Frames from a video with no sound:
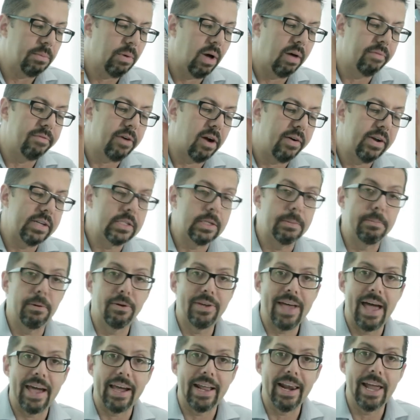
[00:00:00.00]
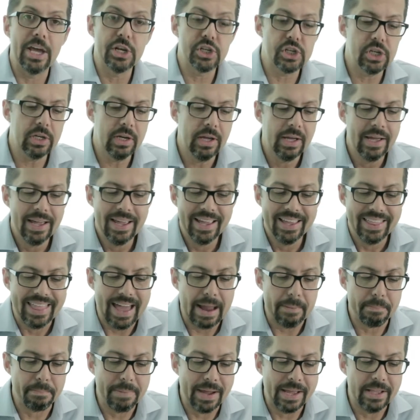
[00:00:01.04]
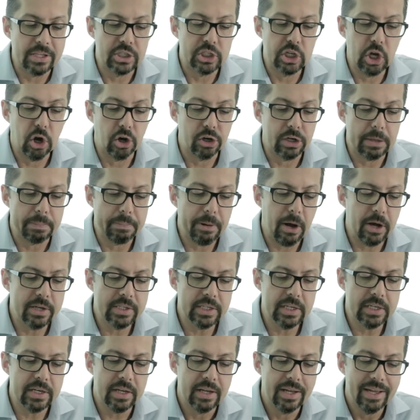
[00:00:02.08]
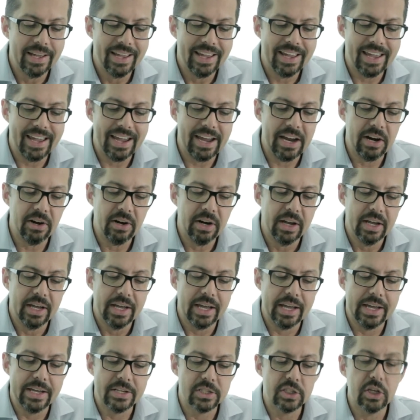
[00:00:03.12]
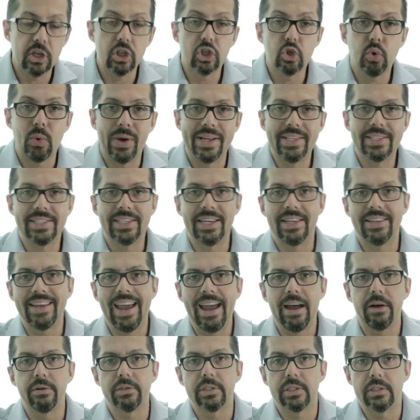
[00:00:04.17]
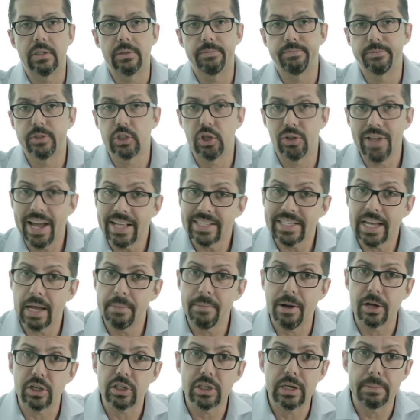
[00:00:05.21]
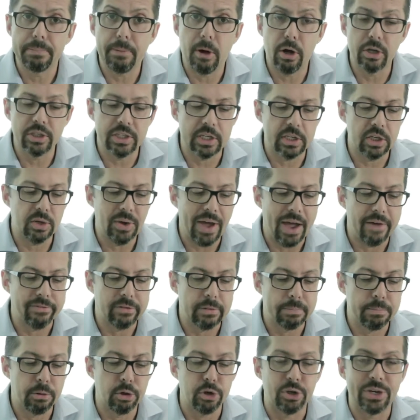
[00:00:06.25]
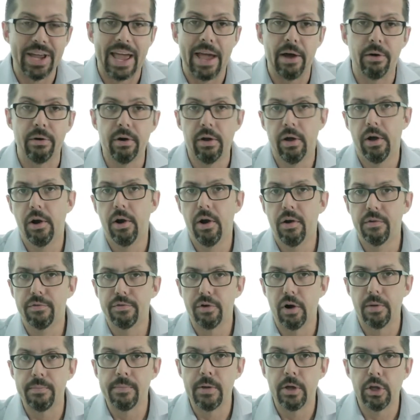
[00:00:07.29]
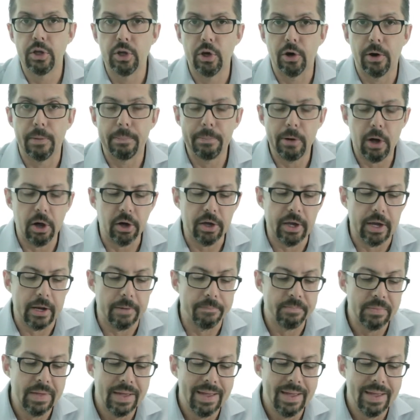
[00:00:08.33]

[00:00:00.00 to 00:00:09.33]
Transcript: Well, very simple calculation. That means your deposit here is $20,000. So that's how much deposit you have to put down from your pocket.